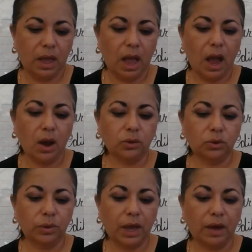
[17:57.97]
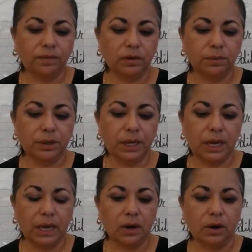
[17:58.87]
How do we have liberty
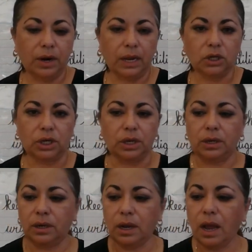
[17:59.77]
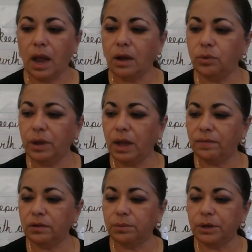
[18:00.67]
in our nation? How do we have
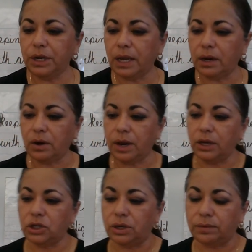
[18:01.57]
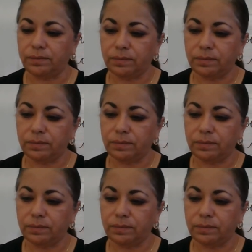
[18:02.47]
liberty in our nation?